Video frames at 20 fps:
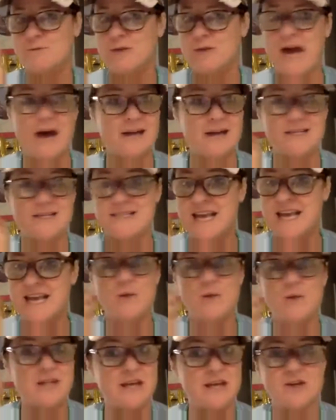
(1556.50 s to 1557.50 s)
how to
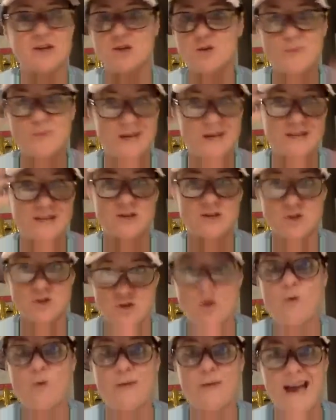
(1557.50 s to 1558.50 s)
say what they do because it's
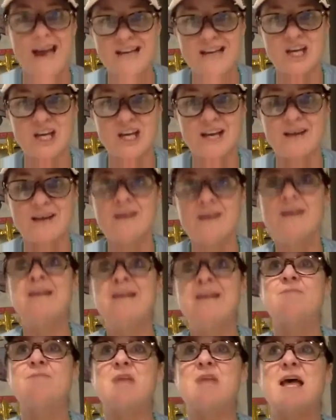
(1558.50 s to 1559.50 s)
so magic.
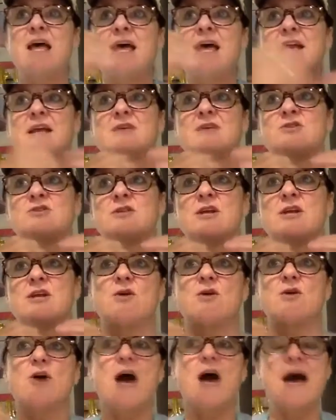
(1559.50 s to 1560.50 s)
And so they
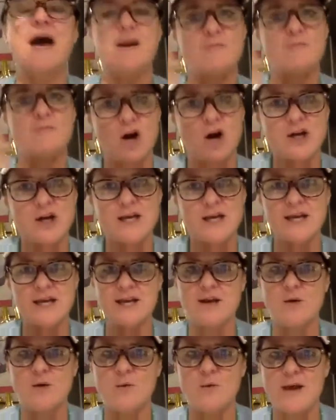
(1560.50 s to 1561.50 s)
don't know how to market
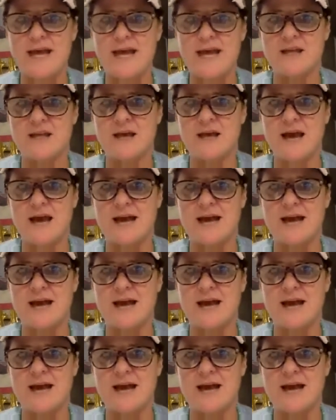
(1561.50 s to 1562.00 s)
it in a way that